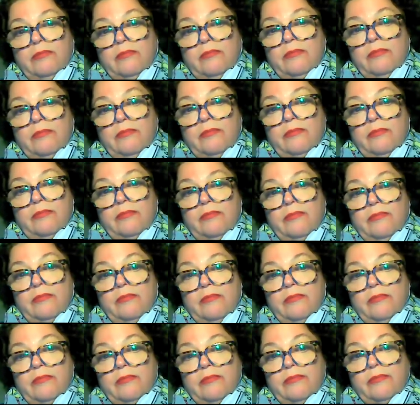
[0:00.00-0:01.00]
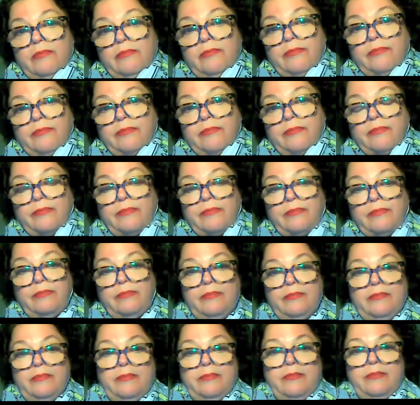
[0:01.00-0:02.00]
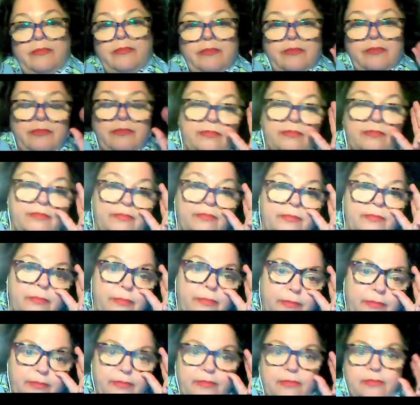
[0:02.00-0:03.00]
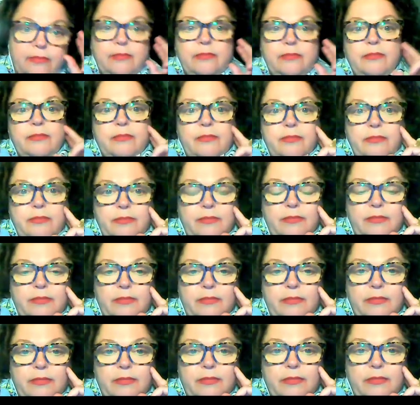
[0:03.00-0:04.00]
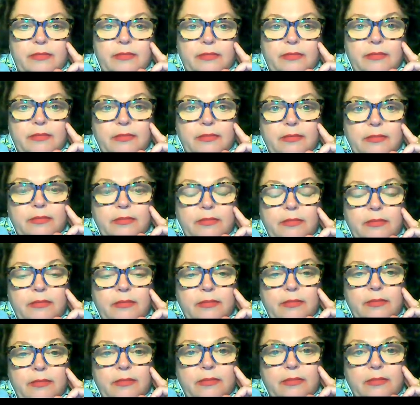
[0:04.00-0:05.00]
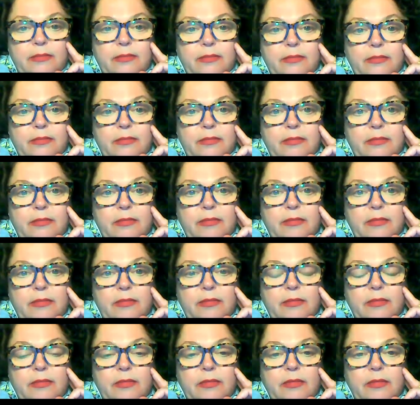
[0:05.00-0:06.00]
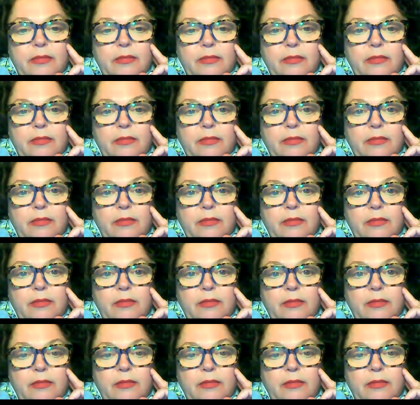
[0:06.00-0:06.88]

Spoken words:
(silent)